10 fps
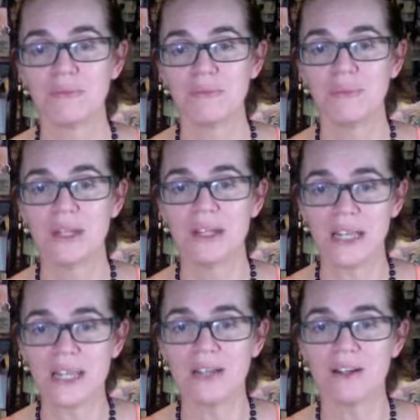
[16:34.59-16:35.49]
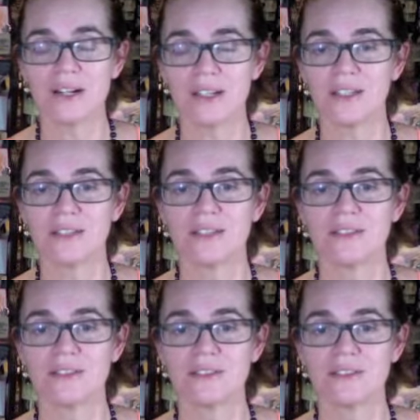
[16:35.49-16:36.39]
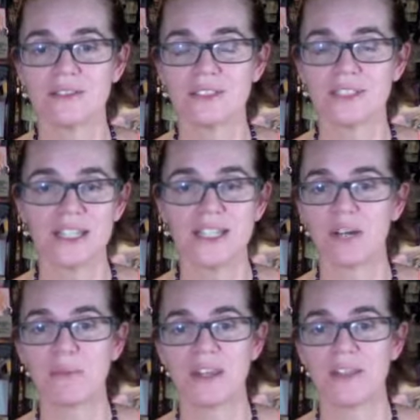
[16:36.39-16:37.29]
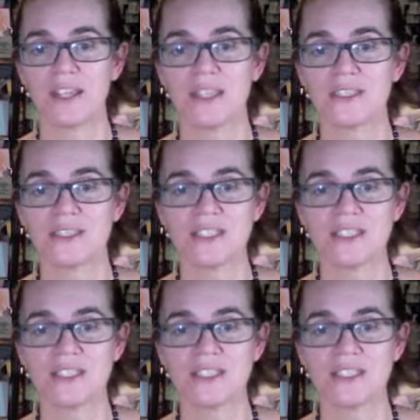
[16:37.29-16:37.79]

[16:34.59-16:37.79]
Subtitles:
been late on sending out my things.